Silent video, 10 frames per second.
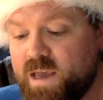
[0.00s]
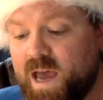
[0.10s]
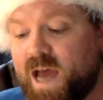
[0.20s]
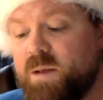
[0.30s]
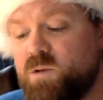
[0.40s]

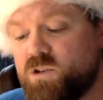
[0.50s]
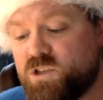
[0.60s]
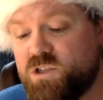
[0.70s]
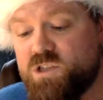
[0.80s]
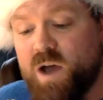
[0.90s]
Adam looked
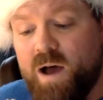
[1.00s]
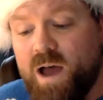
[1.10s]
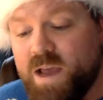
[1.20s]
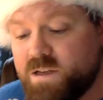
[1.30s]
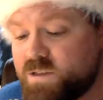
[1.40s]
as
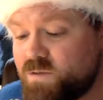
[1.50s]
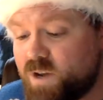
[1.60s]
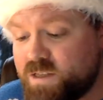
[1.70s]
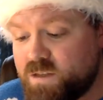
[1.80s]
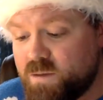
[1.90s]
tired as the
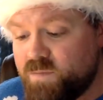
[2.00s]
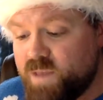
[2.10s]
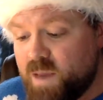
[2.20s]
rest of them,